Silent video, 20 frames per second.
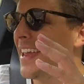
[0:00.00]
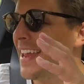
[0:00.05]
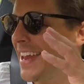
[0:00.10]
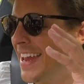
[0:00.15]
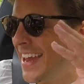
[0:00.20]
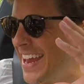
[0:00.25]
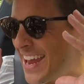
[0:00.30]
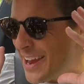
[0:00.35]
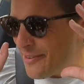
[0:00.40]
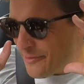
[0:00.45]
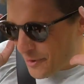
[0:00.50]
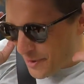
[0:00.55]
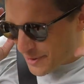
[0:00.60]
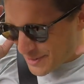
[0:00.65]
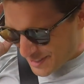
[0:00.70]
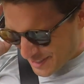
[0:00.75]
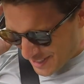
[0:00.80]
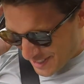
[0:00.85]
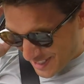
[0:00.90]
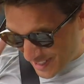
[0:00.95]
it
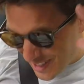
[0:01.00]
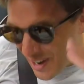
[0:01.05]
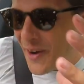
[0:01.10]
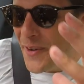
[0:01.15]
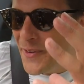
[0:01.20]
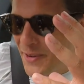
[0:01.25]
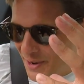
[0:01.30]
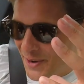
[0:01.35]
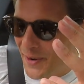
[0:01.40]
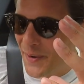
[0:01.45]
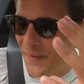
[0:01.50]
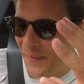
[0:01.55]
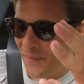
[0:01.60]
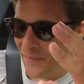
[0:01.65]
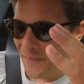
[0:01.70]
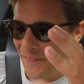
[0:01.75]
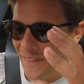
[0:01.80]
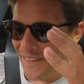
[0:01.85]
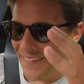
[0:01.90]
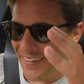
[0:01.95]
was so
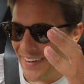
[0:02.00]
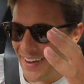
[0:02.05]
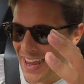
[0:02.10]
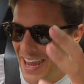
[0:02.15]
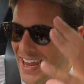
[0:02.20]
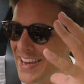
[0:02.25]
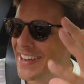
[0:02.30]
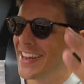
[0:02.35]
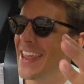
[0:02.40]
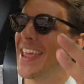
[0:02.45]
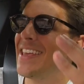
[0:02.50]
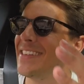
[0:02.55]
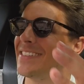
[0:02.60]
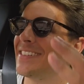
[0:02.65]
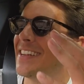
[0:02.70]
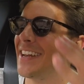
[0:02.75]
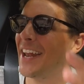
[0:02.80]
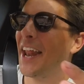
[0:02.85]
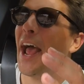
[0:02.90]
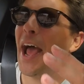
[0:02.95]
cool. It is
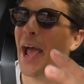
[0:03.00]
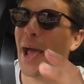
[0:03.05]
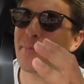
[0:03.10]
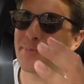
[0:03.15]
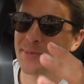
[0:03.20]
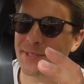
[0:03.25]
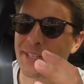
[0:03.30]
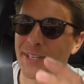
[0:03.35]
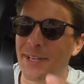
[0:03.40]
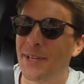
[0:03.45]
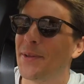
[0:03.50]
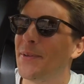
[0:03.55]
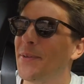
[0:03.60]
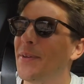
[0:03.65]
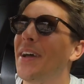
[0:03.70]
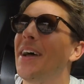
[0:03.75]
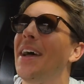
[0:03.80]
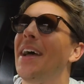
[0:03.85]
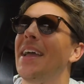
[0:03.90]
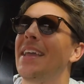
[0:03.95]
an
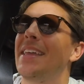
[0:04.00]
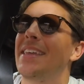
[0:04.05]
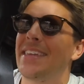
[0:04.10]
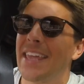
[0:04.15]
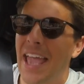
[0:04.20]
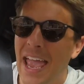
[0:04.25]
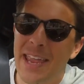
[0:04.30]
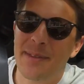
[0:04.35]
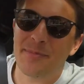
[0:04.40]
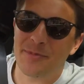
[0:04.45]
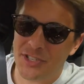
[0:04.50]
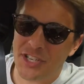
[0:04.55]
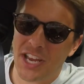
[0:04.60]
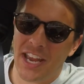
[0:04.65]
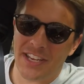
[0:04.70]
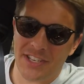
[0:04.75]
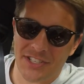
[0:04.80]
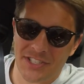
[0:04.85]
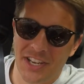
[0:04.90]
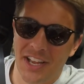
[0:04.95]
absolute game
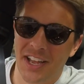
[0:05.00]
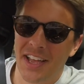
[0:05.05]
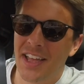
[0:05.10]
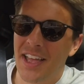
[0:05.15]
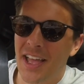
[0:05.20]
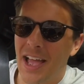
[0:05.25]
changer.